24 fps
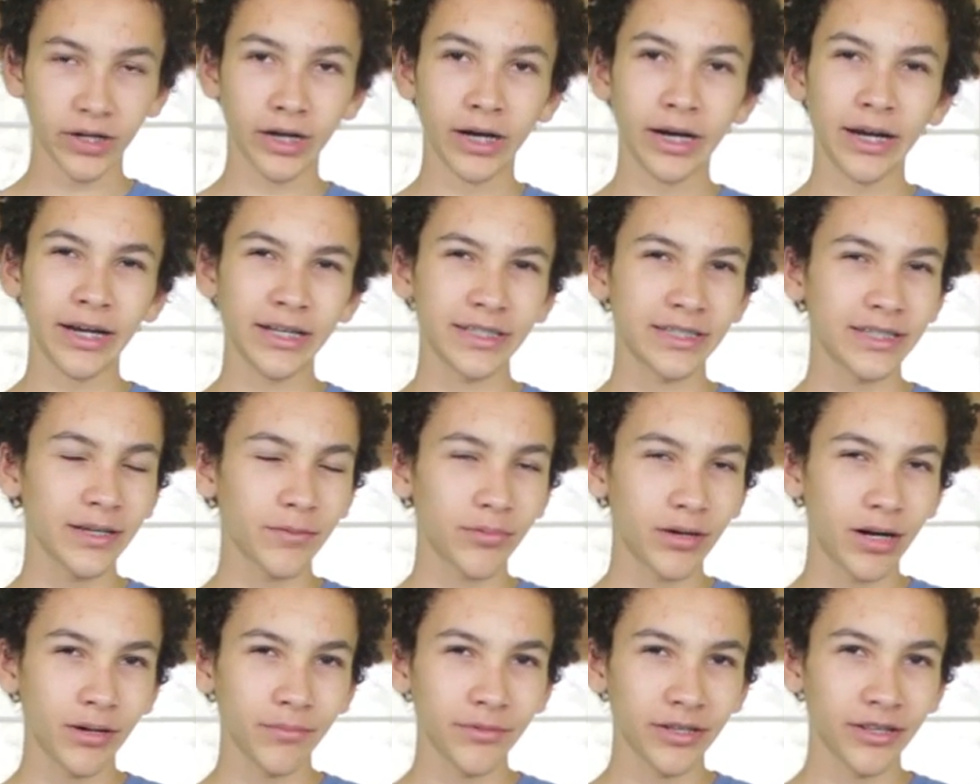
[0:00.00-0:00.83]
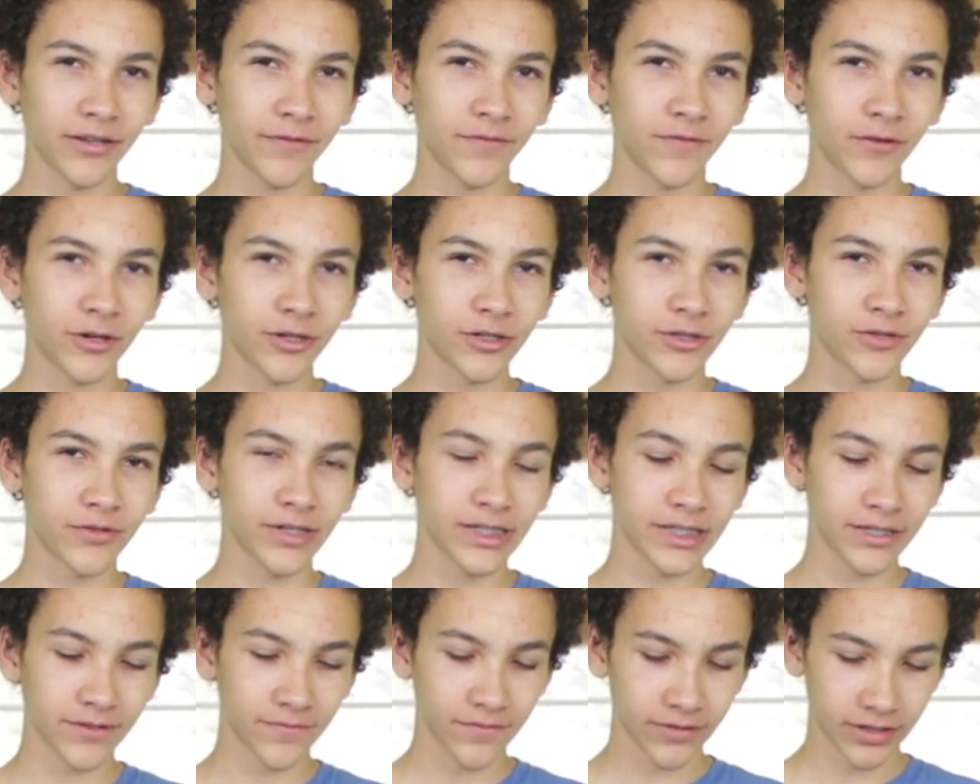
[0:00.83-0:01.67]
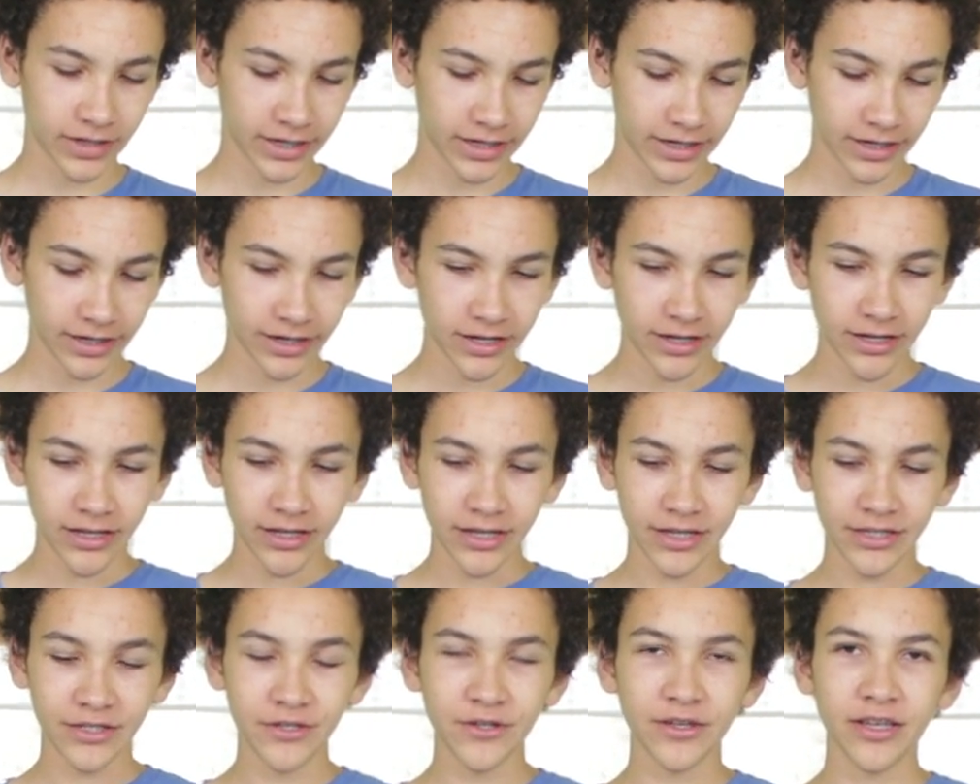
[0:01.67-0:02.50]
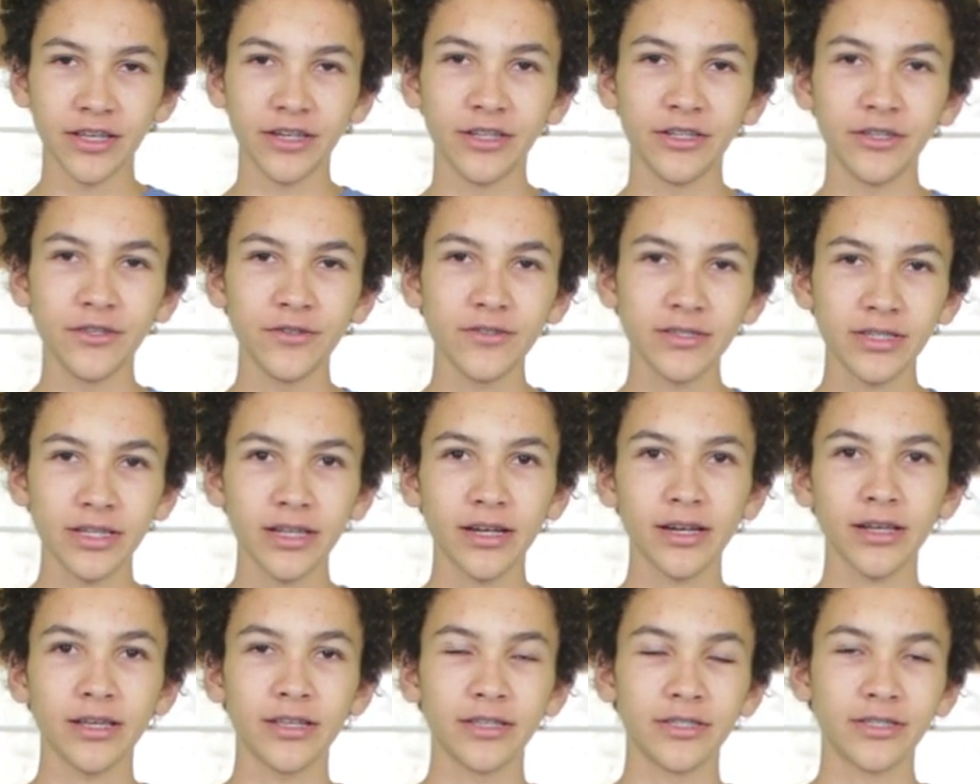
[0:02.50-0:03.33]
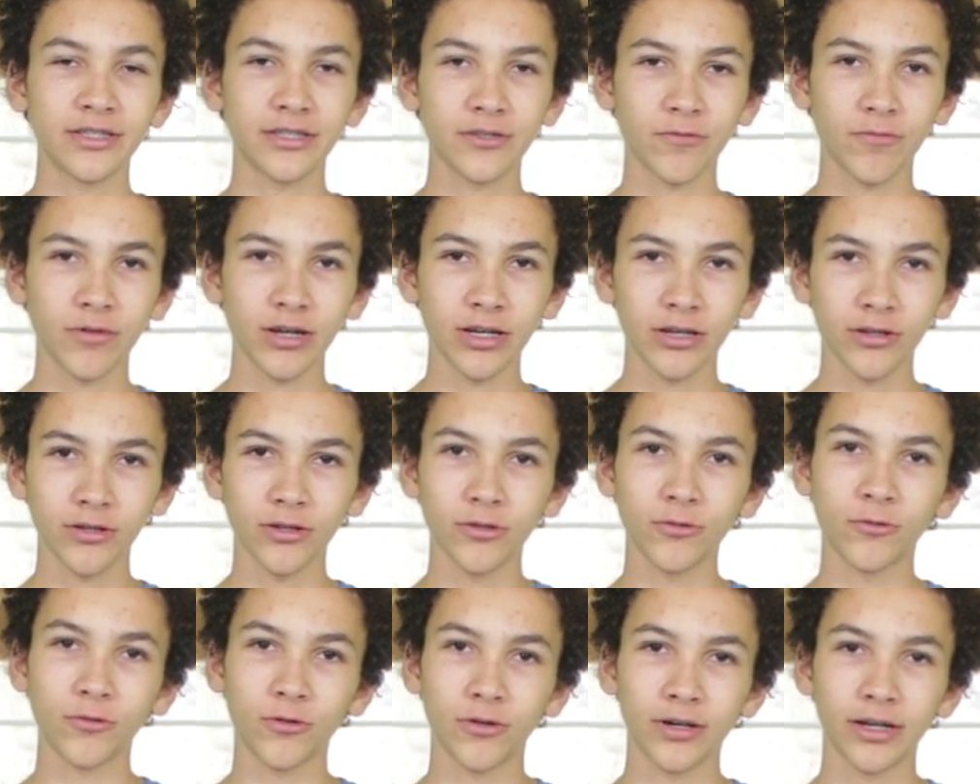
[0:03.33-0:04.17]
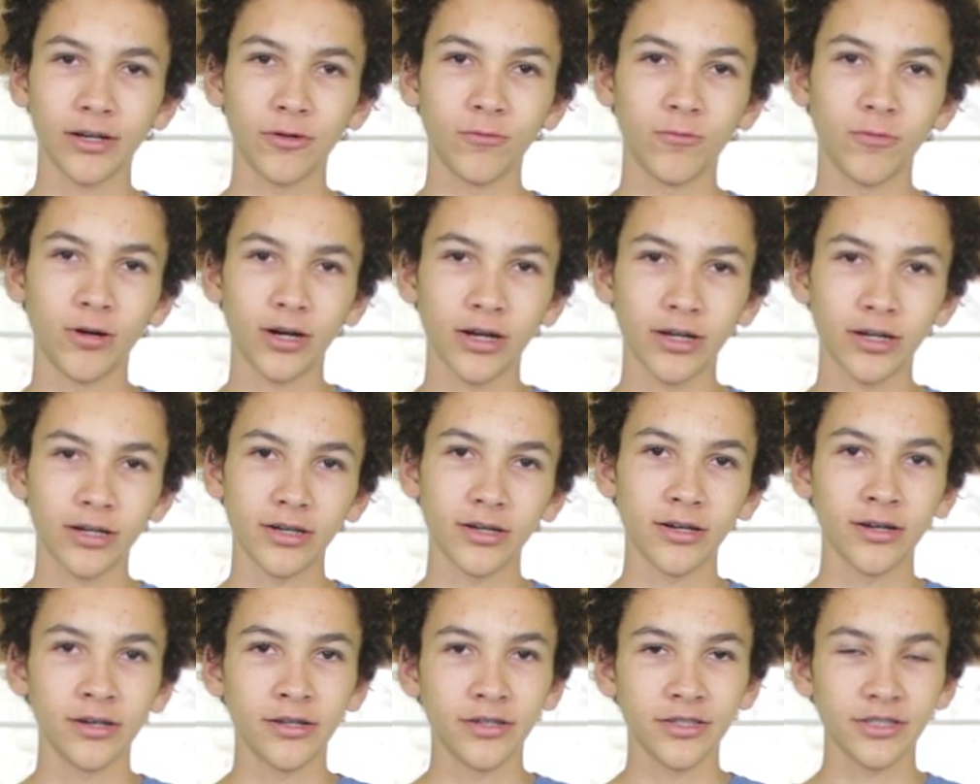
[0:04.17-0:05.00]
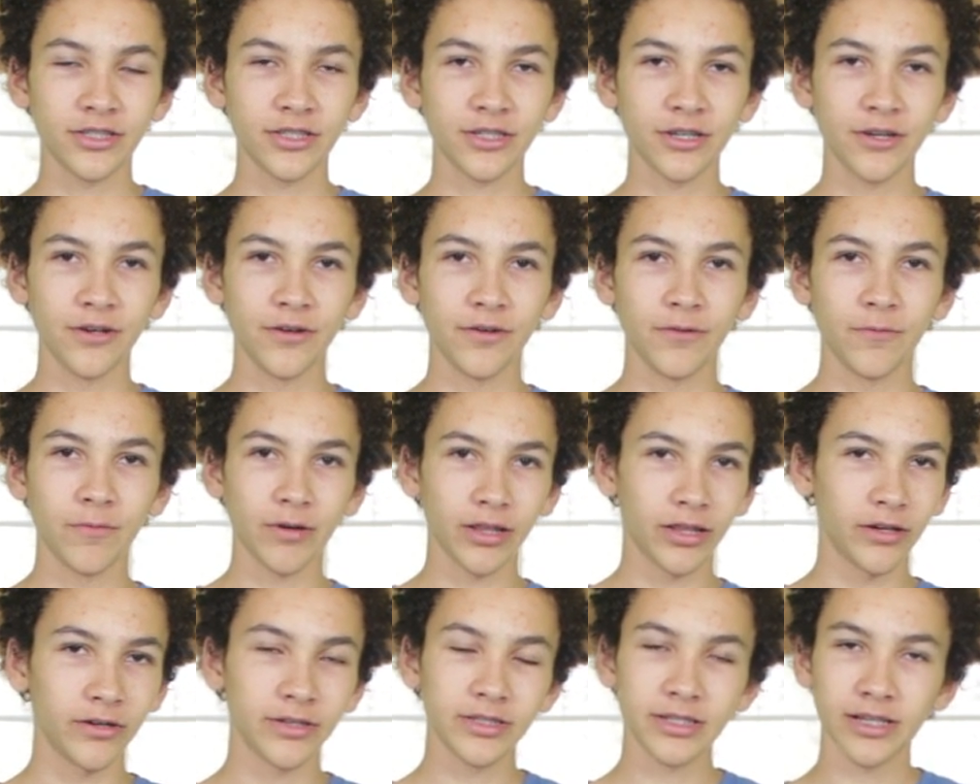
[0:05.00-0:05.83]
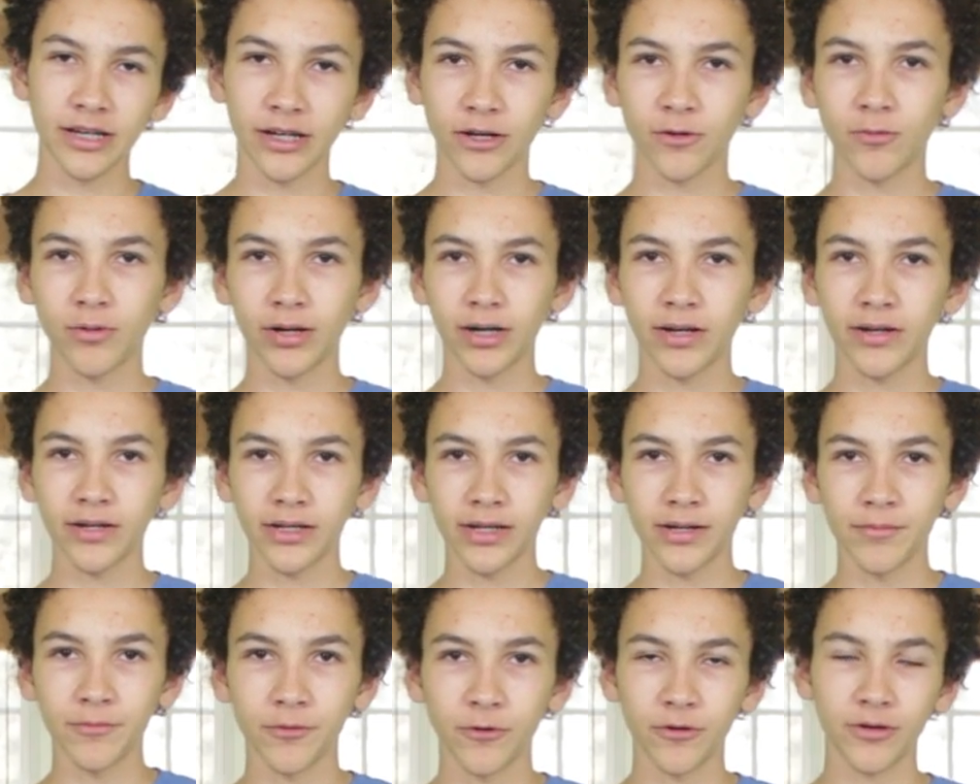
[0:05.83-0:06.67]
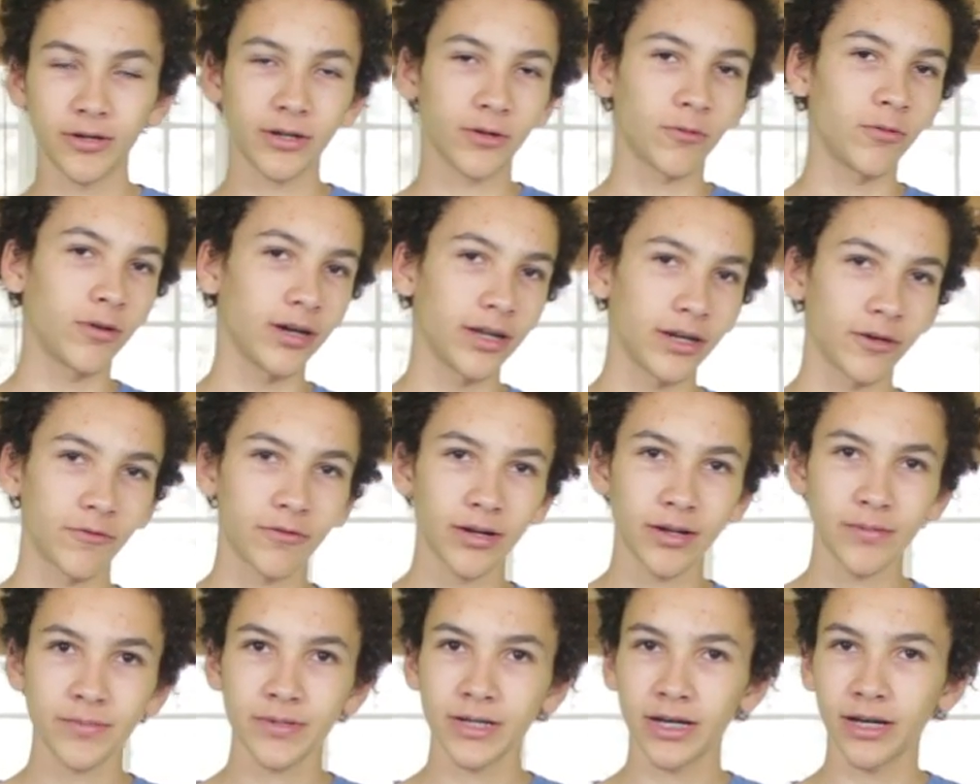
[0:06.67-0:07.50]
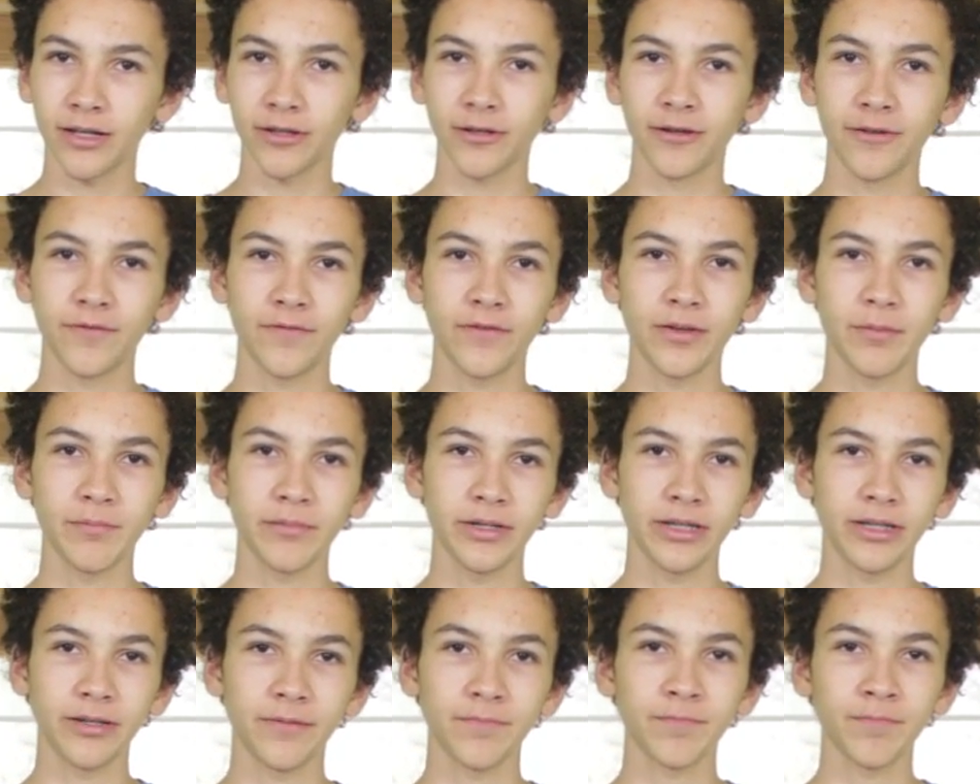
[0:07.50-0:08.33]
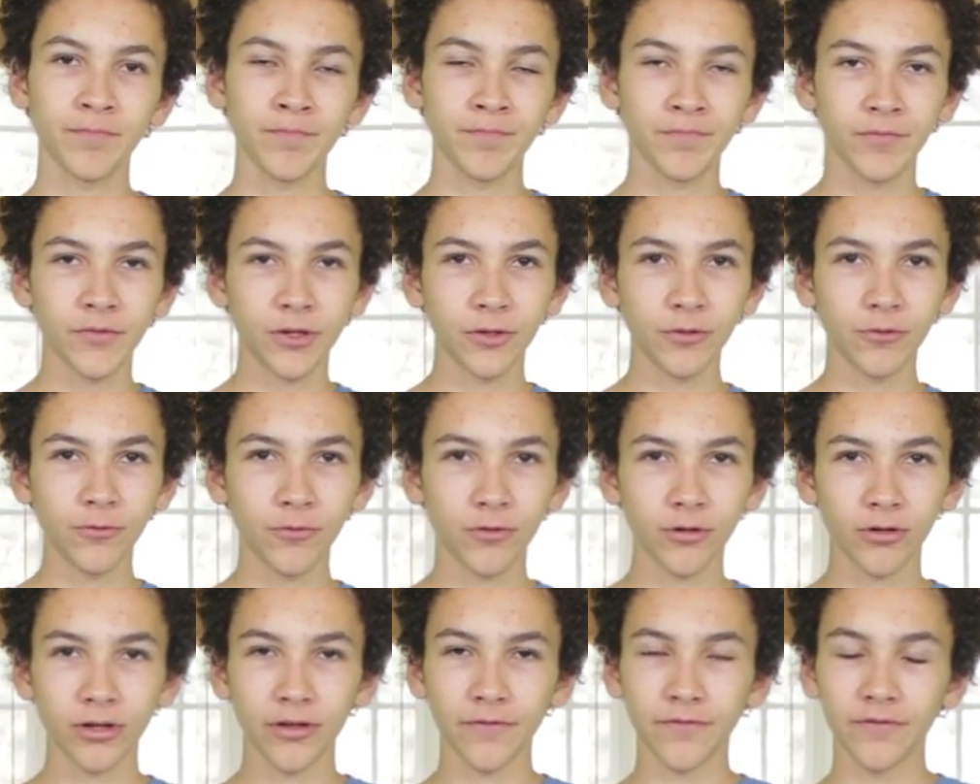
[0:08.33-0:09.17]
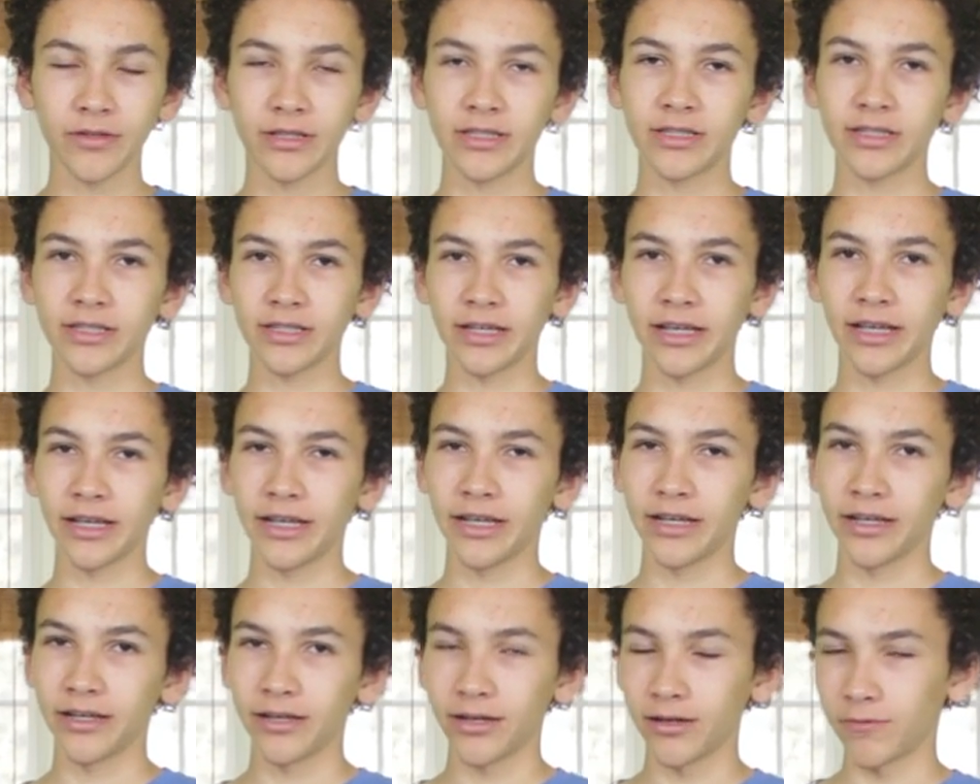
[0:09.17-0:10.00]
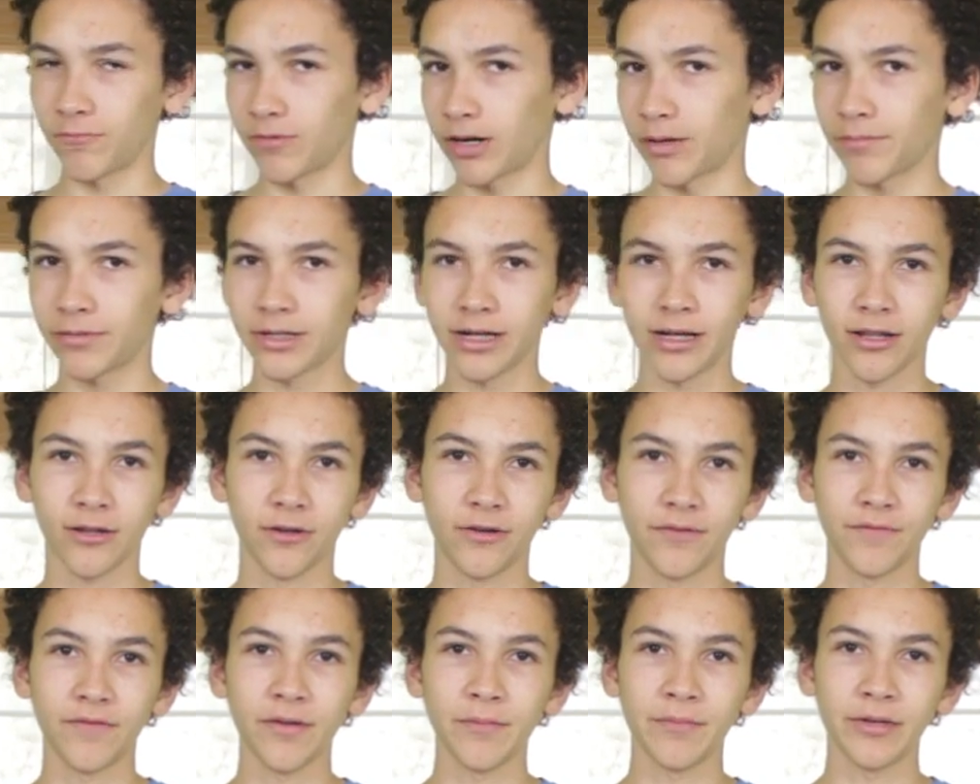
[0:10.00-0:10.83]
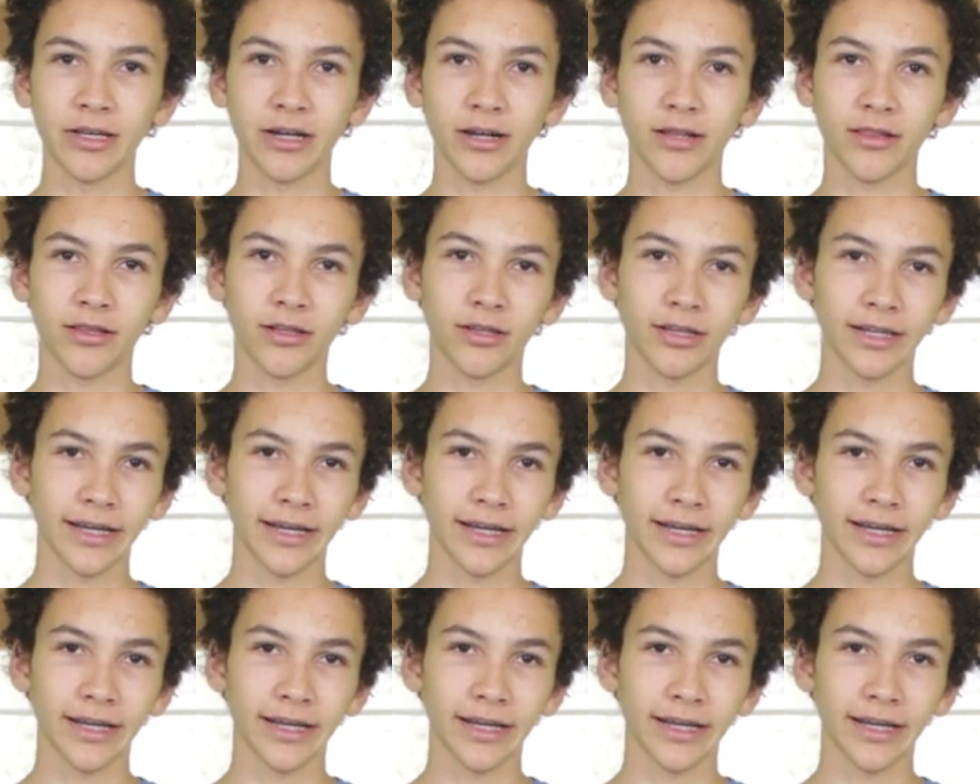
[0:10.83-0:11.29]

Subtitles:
I'd say probably the first reason for that is you can use it in soil or in water. So whether it's an aquarium or an aquatic reptile or amphibian, or if it's a reptile or amphibian on the